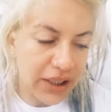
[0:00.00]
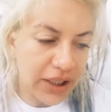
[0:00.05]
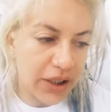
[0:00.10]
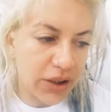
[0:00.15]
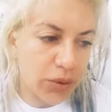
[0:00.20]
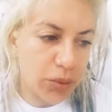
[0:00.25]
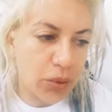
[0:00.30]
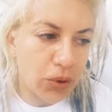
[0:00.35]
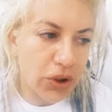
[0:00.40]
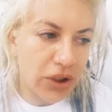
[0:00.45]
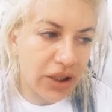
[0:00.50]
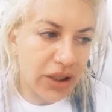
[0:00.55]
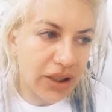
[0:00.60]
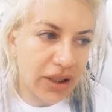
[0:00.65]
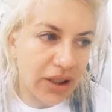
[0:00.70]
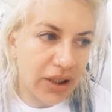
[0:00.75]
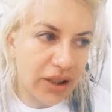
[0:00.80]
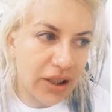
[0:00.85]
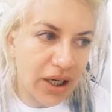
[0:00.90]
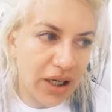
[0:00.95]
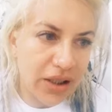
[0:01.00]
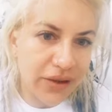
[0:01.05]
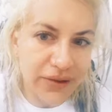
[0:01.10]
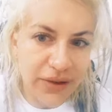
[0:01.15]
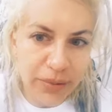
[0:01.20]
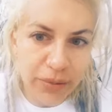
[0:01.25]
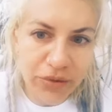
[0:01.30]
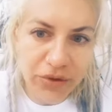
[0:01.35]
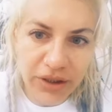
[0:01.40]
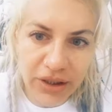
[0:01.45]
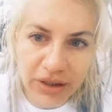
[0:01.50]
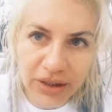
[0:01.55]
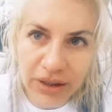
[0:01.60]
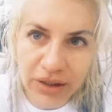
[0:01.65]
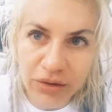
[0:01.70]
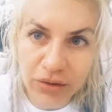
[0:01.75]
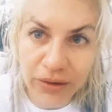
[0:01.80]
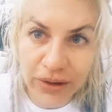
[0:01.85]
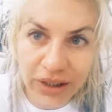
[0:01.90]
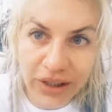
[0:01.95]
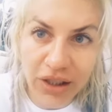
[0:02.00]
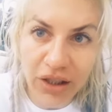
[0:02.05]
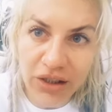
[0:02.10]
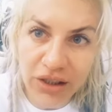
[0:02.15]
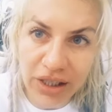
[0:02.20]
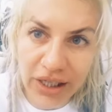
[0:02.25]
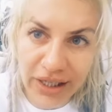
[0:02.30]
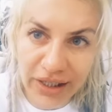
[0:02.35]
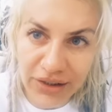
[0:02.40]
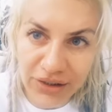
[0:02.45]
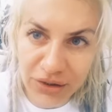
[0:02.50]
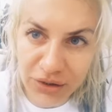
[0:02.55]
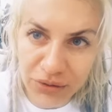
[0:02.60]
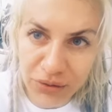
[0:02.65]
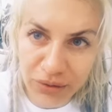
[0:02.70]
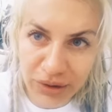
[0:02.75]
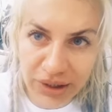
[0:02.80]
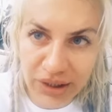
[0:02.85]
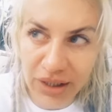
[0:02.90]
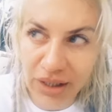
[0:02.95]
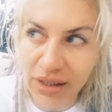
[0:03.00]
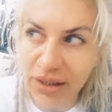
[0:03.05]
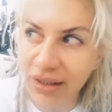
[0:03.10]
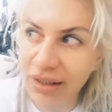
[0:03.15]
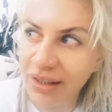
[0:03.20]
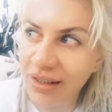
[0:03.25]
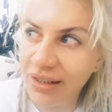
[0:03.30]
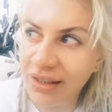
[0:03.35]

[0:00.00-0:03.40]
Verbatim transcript: in the morning a lot of them felt like really on edge and really